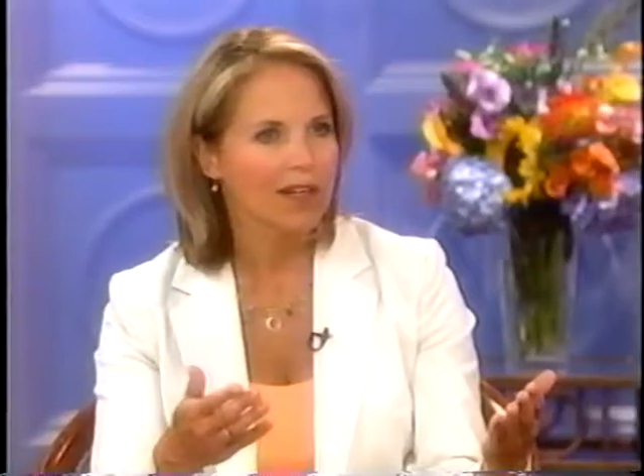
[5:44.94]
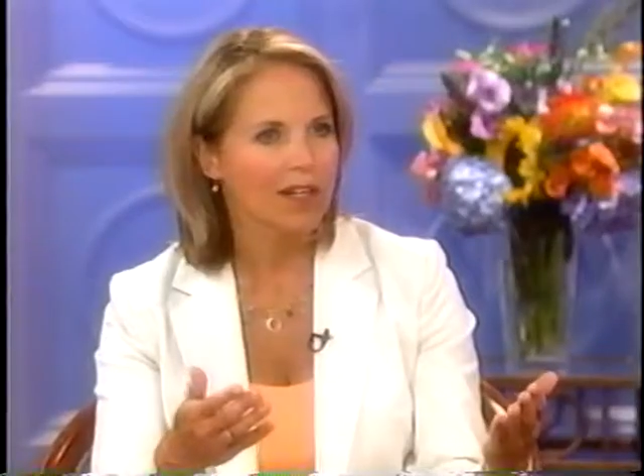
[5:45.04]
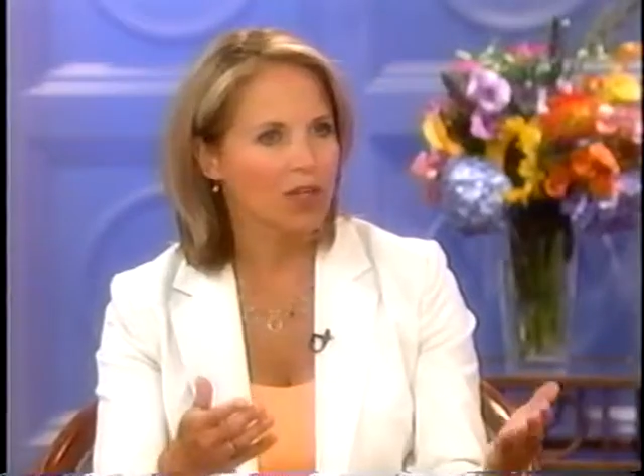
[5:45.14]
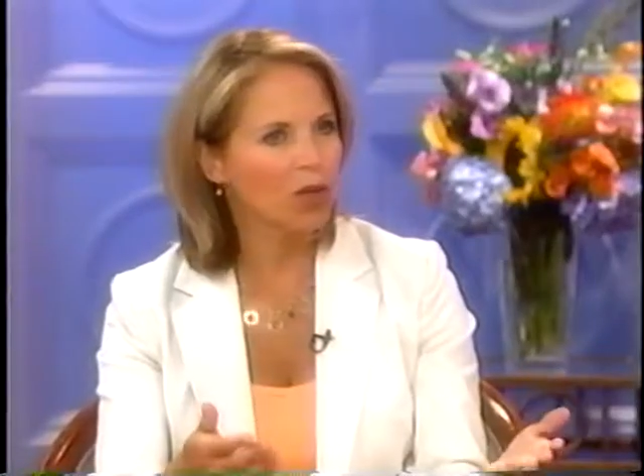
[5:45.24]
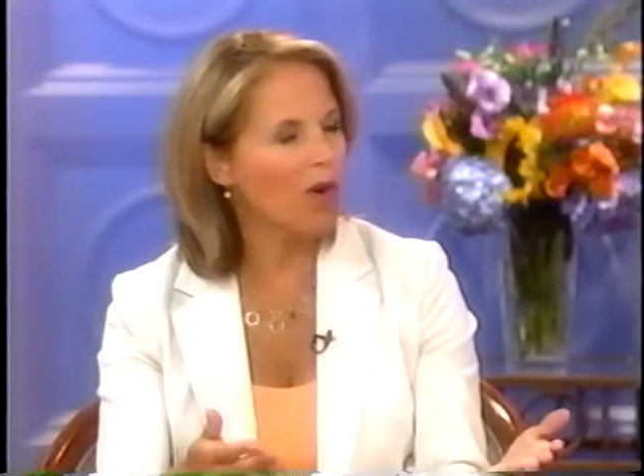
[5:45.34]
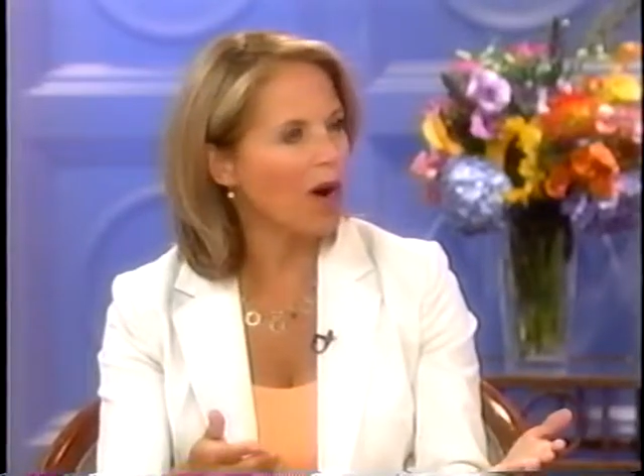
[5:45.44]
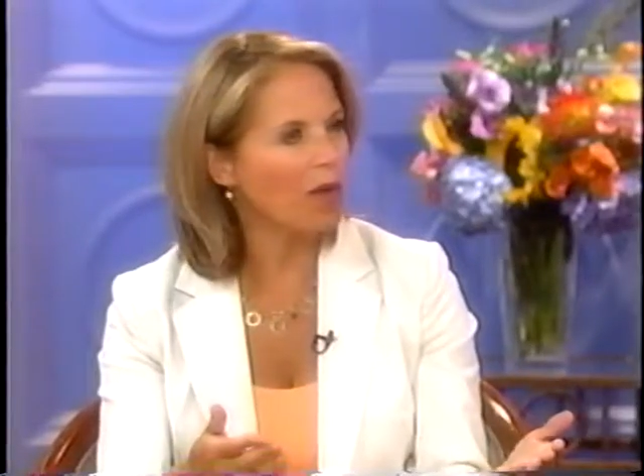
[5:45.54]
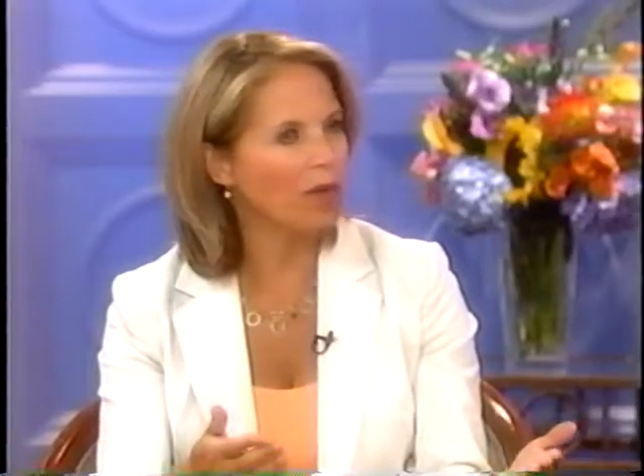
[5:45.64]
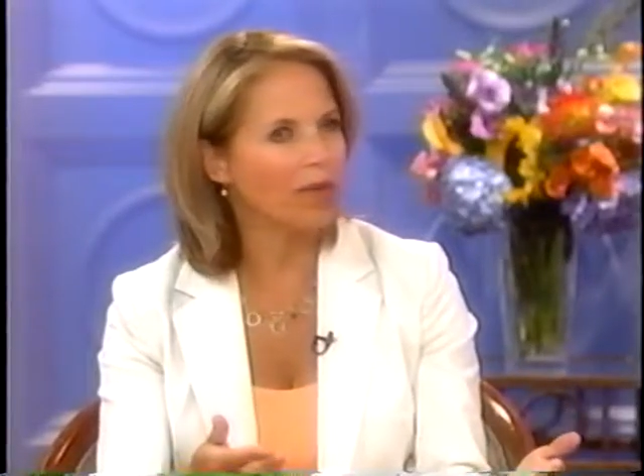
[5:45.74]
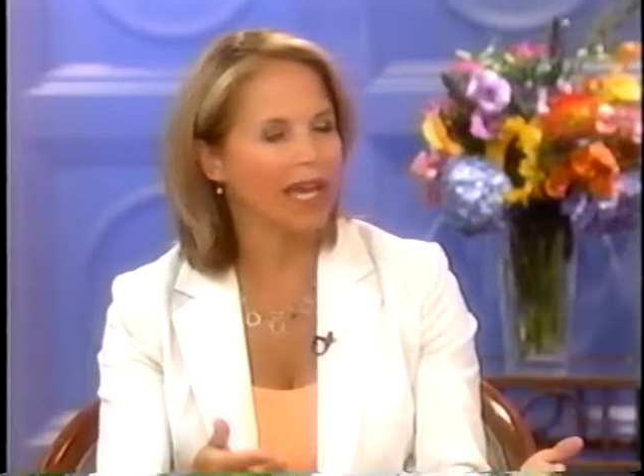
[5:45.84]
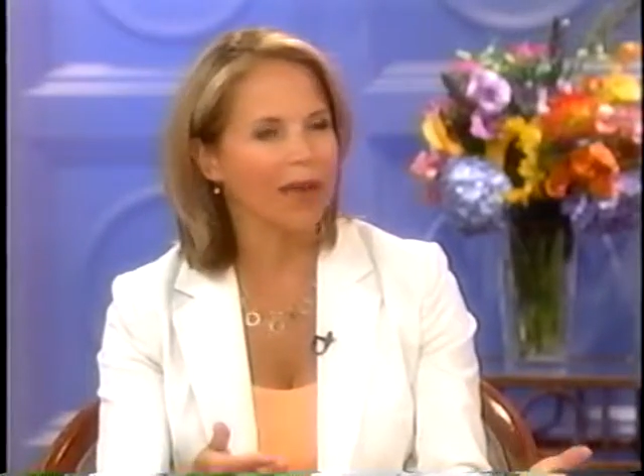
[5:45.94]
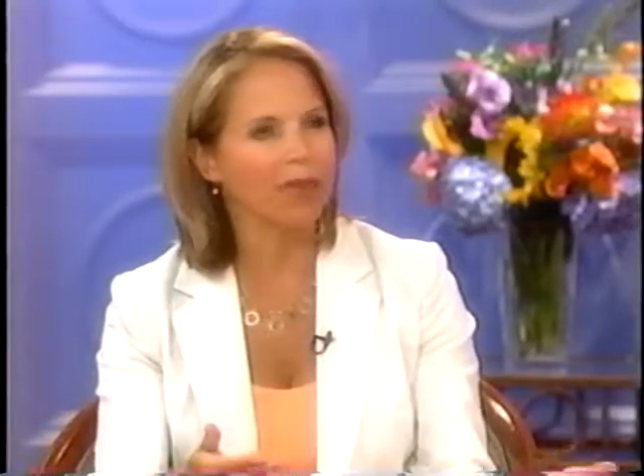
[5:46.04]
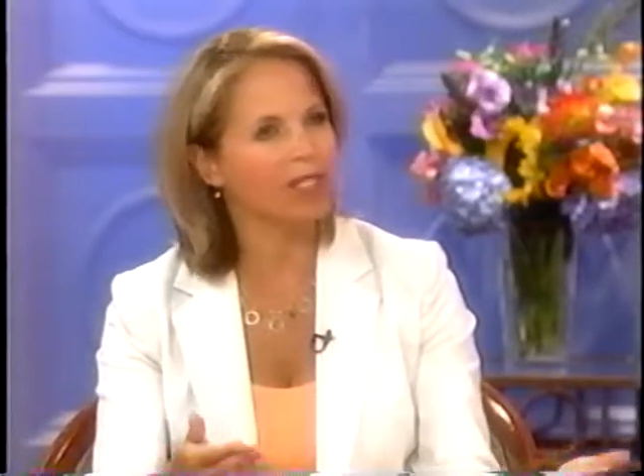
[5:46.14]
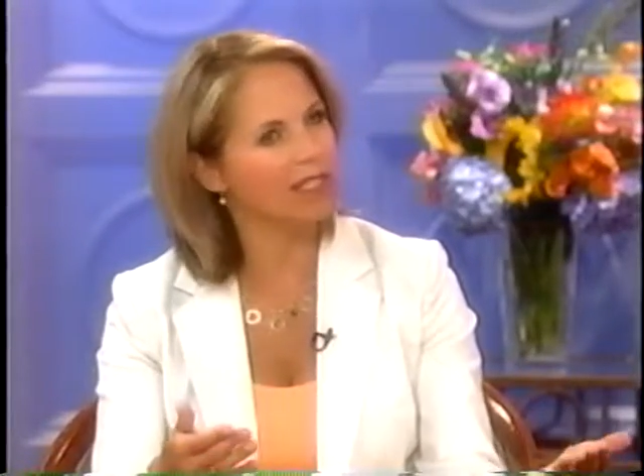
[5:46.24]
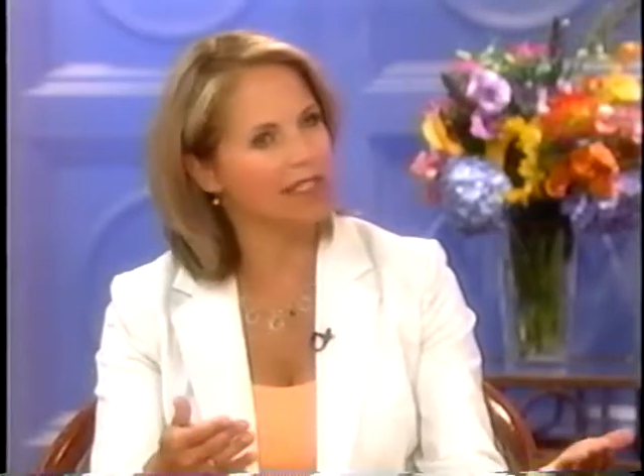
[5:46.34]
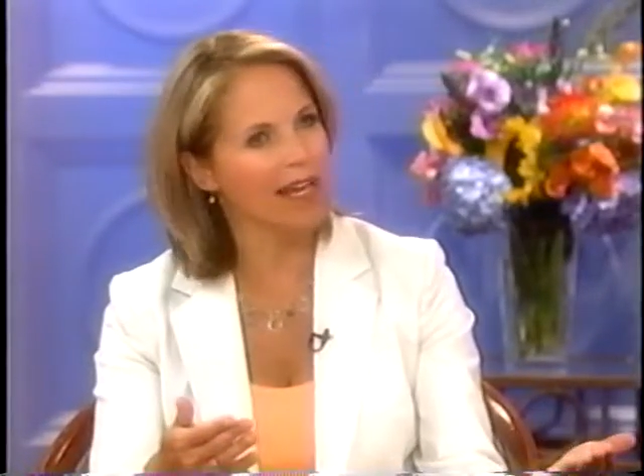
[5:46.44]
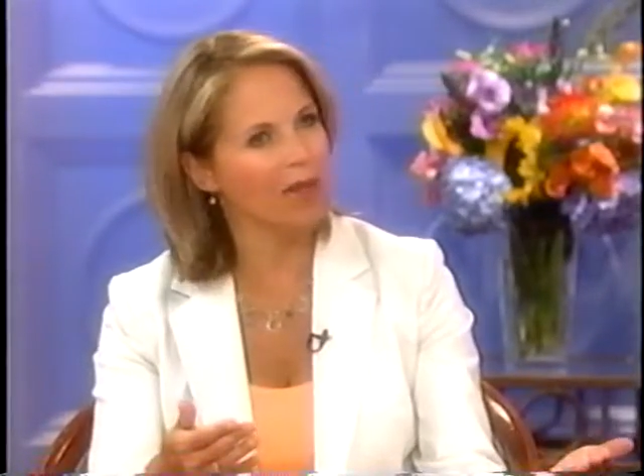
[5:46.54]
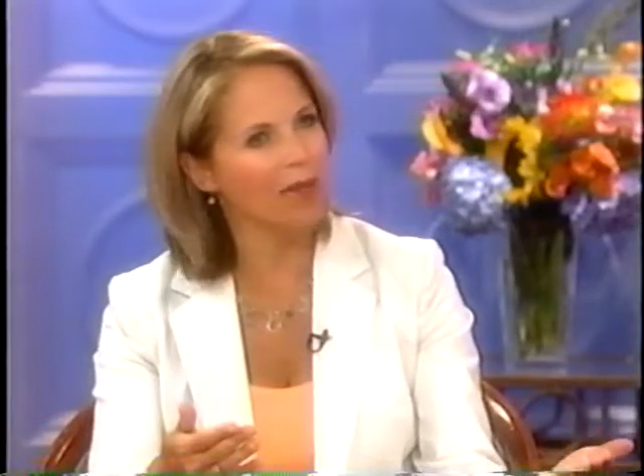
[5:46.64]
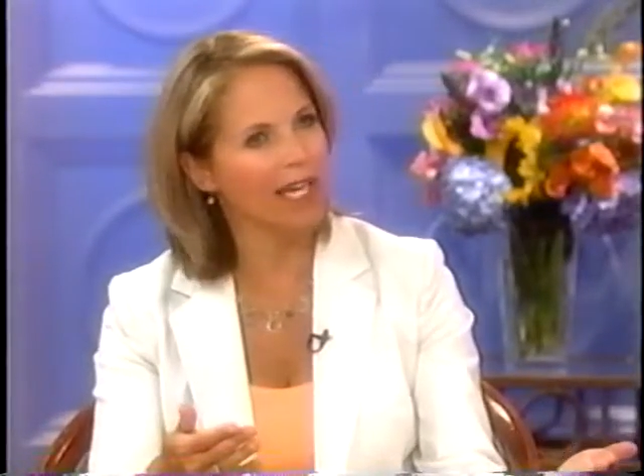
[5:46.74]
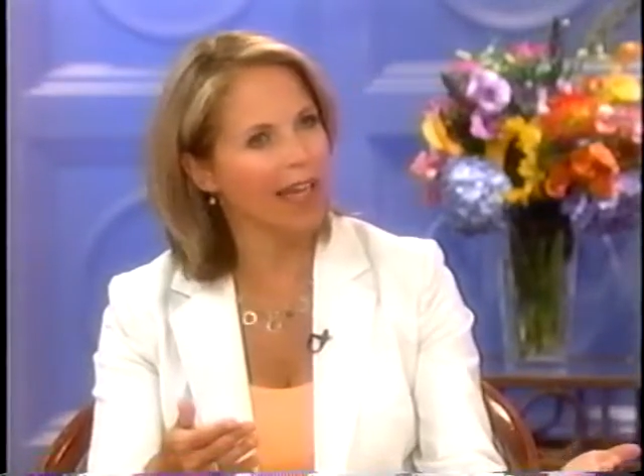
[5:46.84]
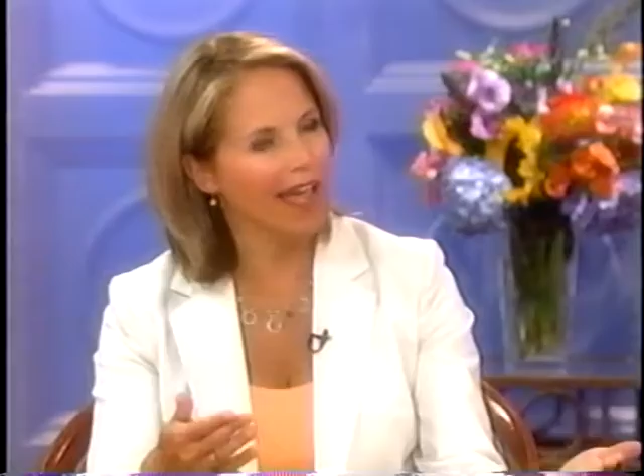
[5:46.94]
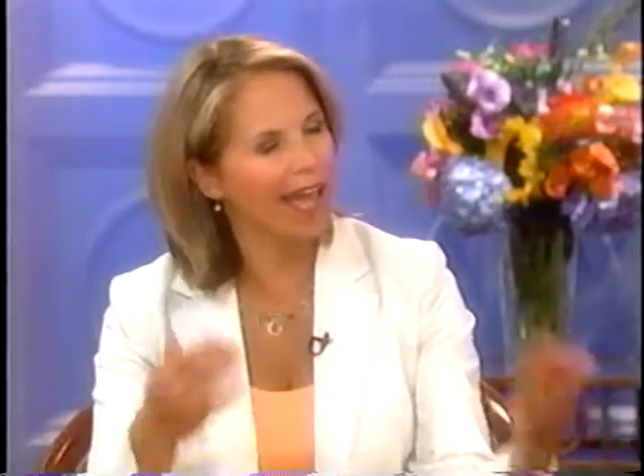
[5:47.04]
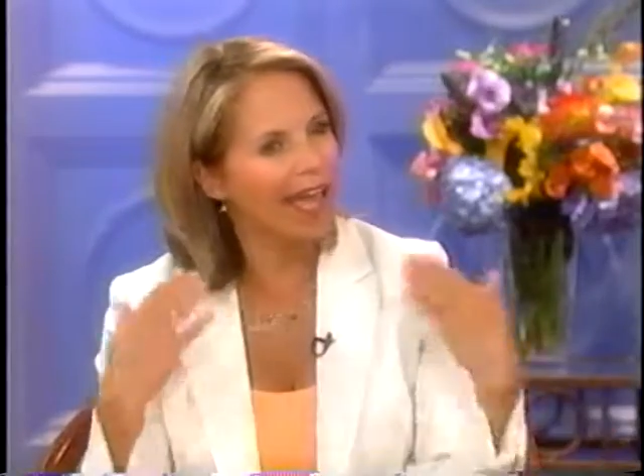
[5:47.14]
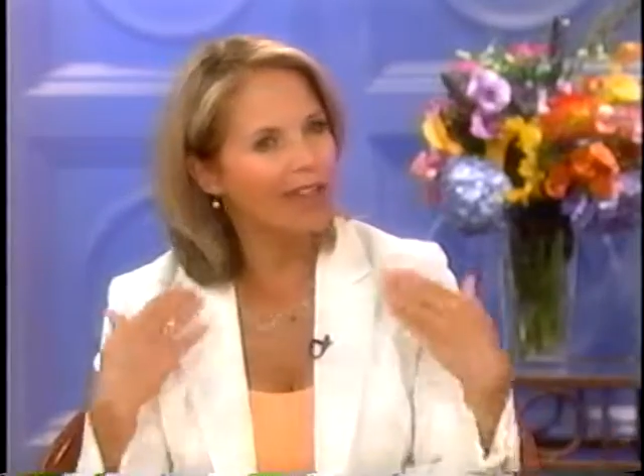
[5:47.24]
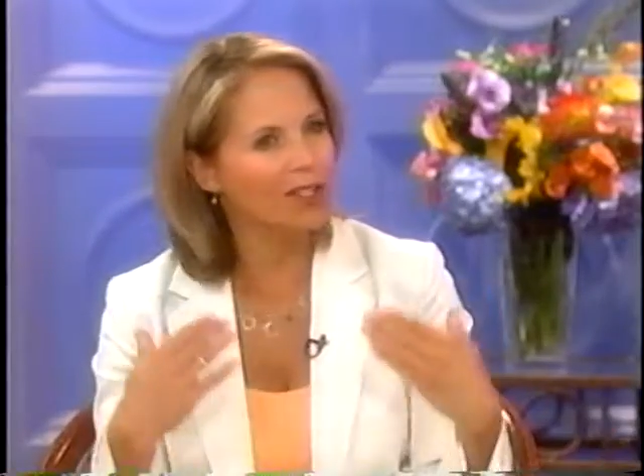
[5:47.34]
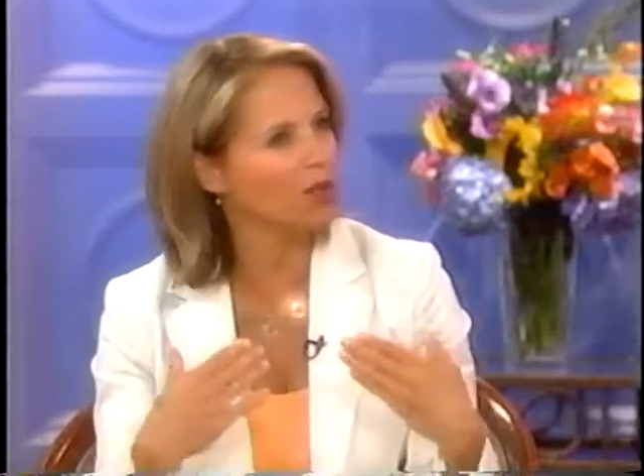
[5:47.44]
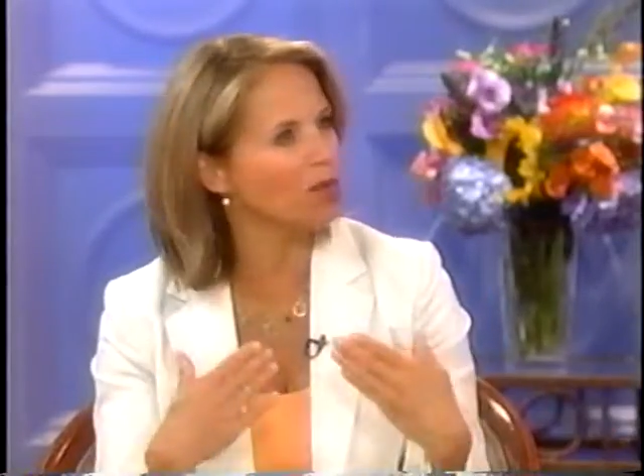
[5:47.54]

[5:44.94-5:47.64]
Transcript: you all will be able to tell me, hey, there's a